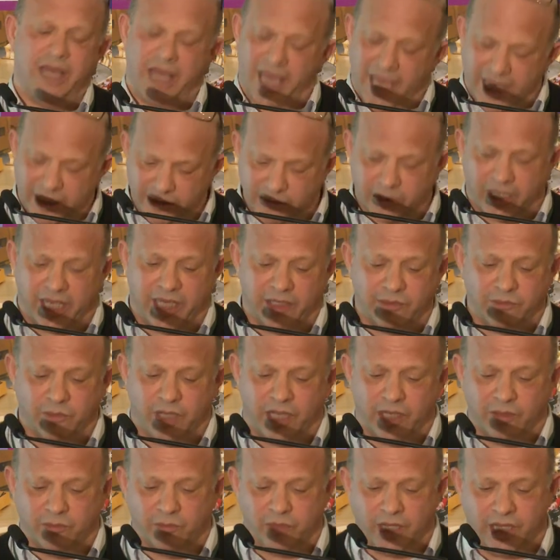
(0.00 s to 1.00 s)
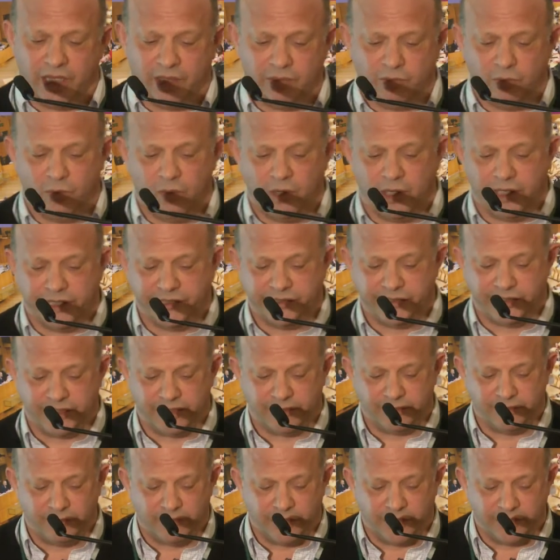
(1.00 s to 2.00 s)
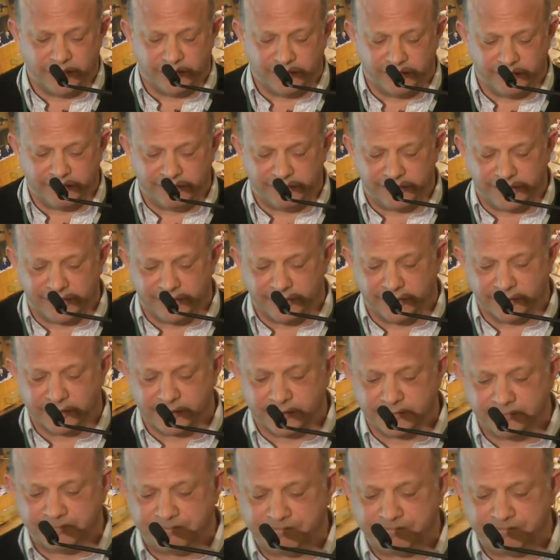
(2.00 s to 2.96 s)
and, and, and, and wider, wider afield.